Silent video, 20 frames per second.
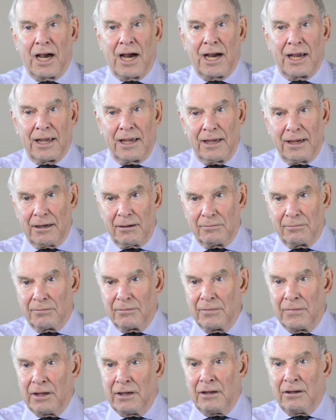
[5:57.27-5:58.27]
I
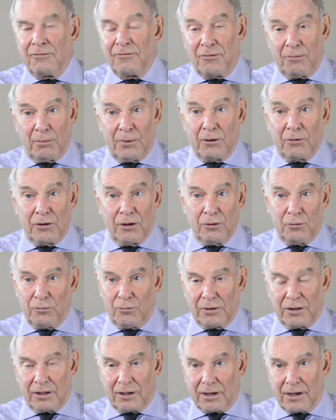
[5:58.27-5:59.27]
am familiar
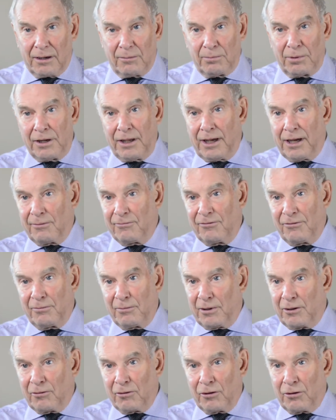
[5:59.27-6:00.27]
with the company, I'm
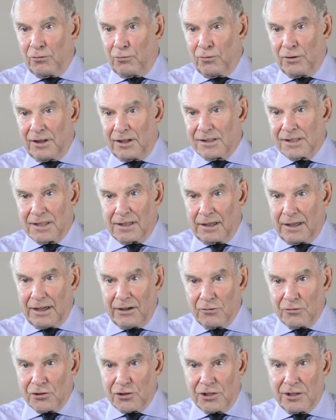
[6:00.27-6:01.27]
familiar with its
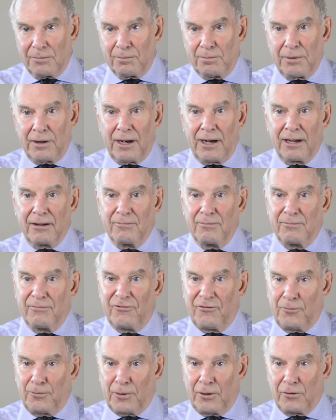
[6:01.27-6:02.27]
leadership, I'm
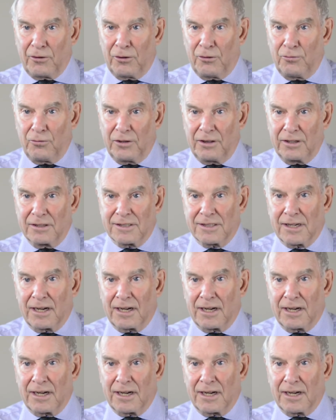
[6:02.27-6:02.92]
familiar with its